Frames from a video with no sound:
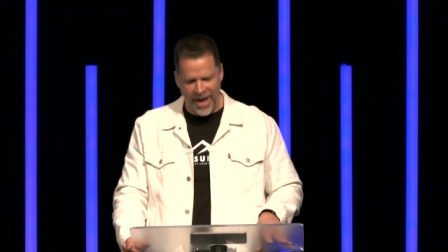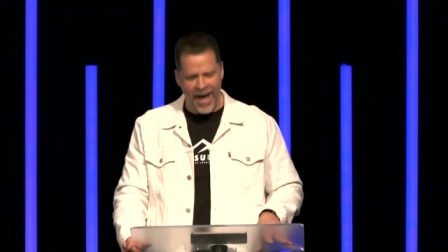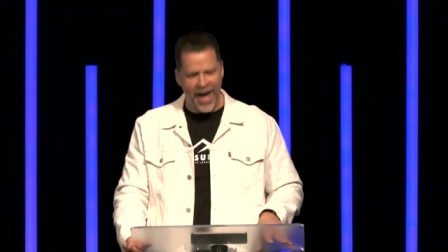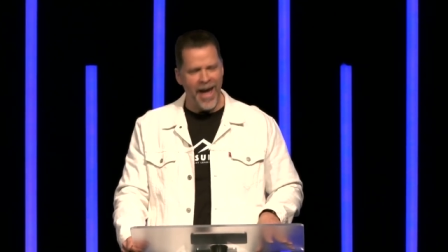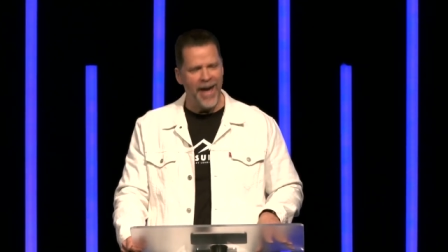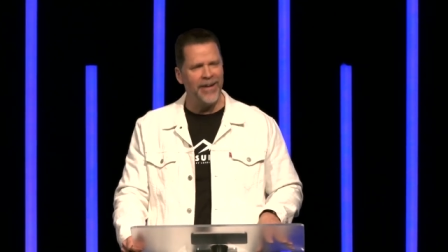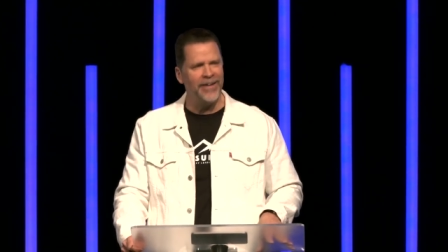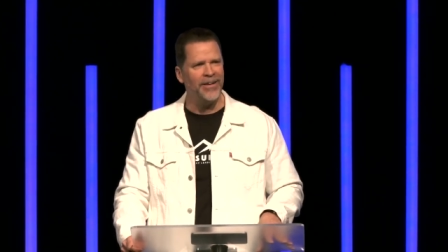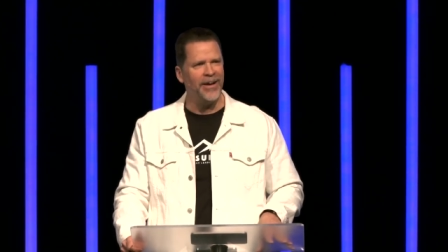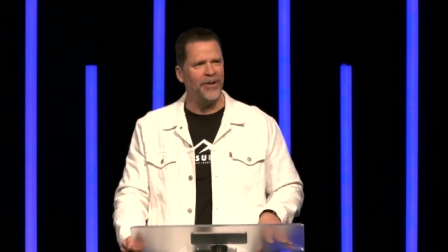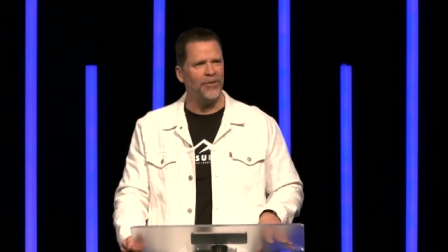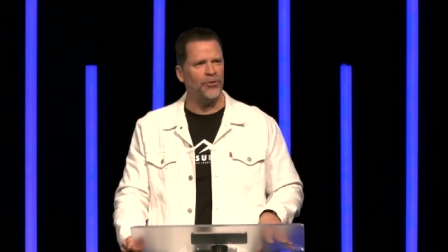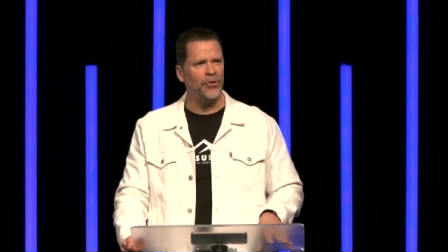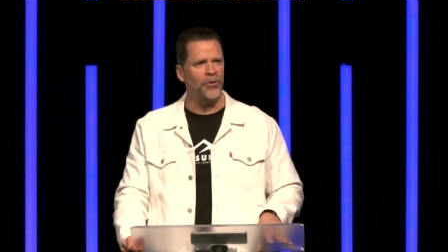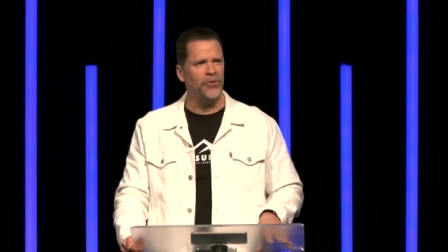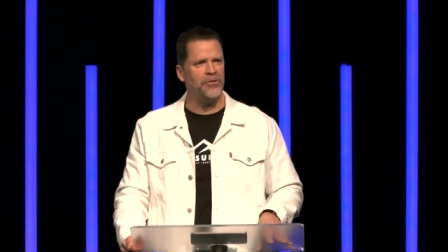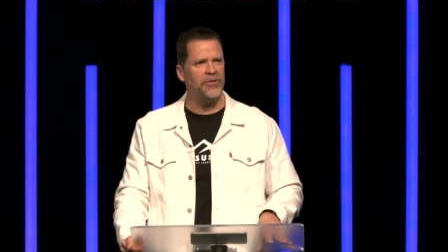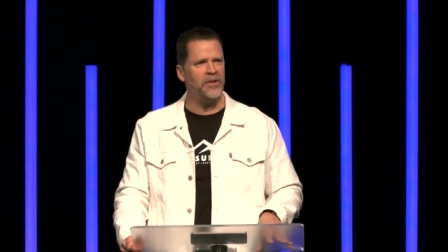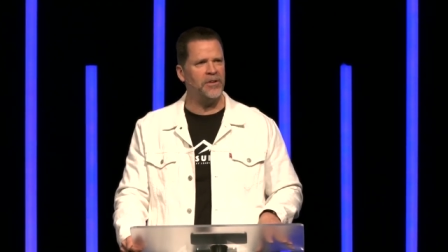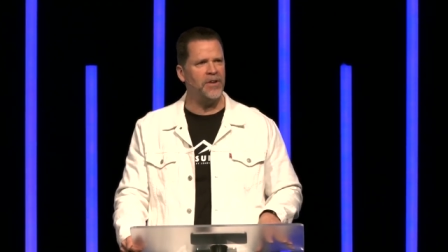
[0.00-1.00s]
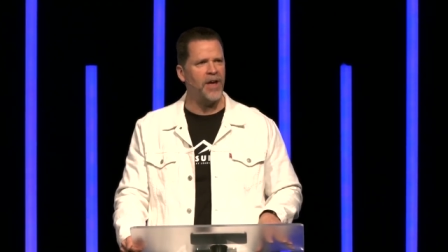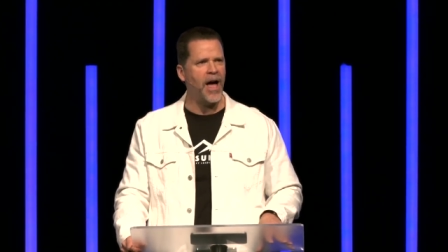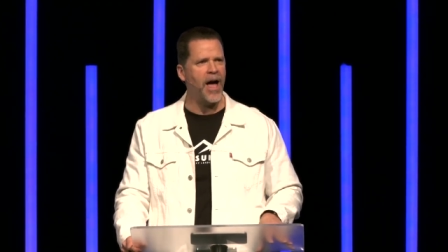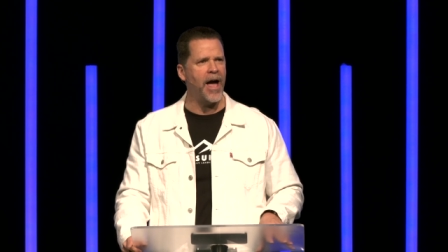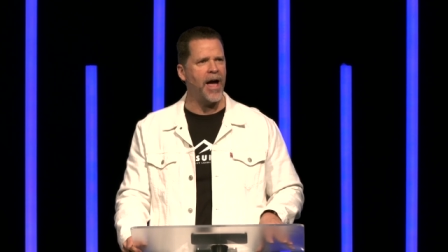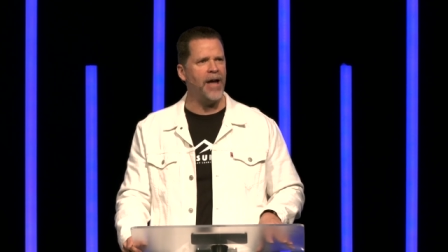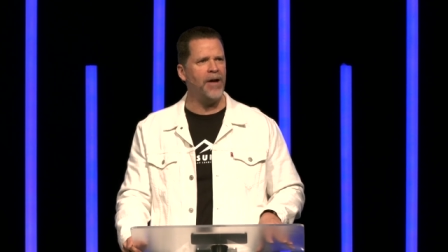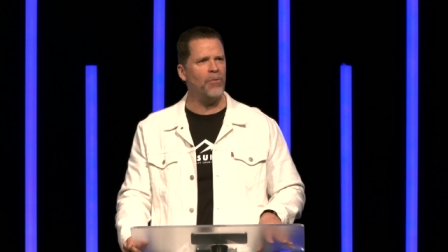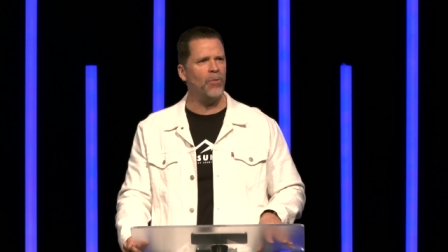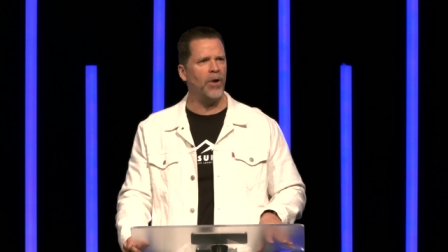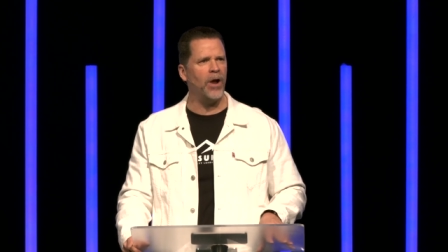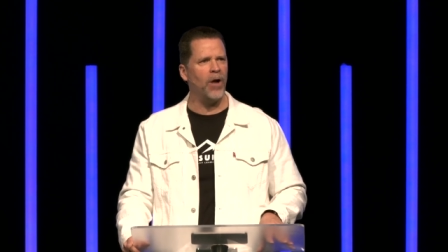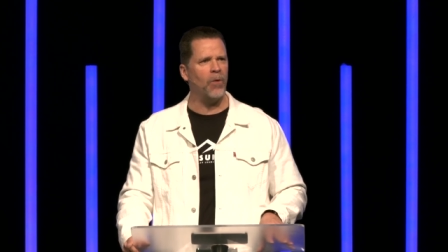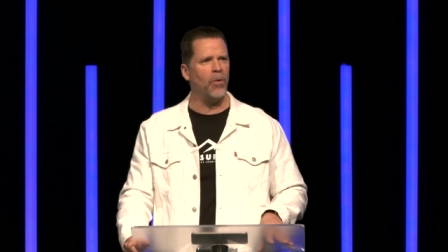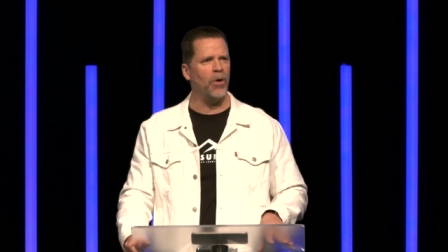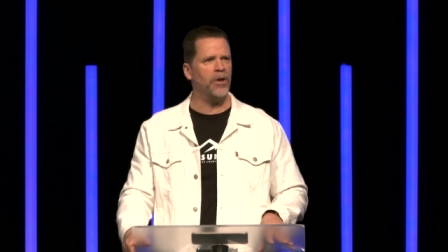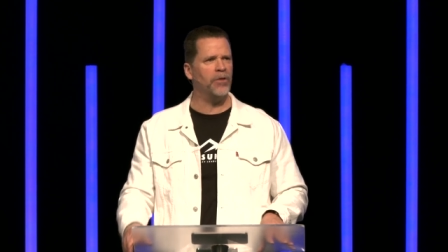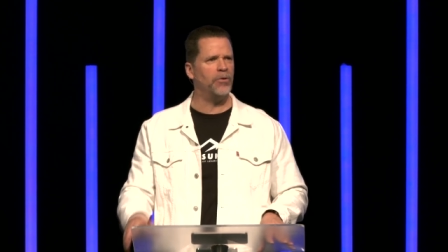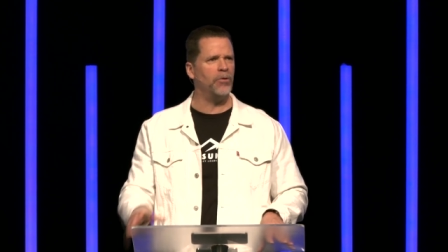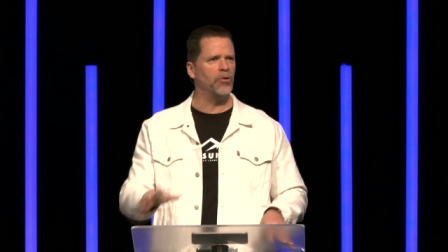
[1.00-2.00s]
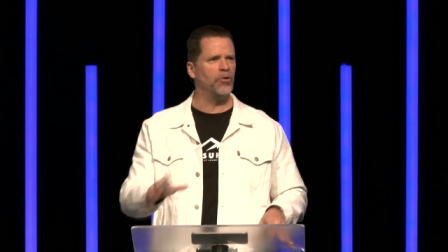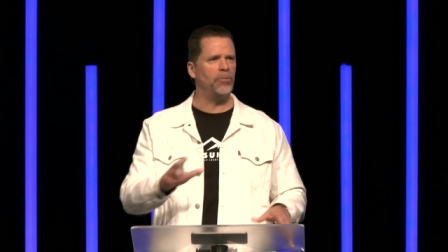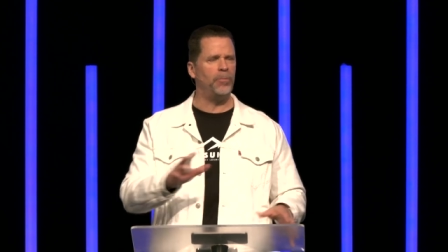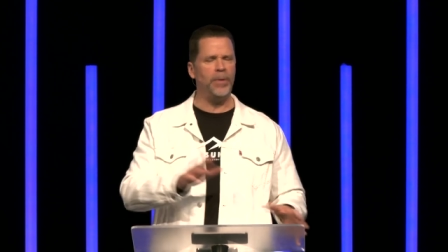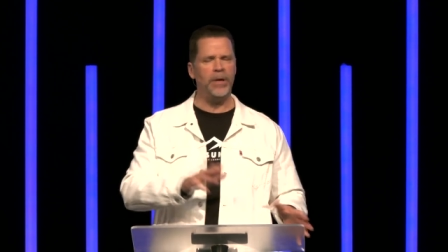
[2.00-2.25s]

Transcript: And uh, so today, what I want to do is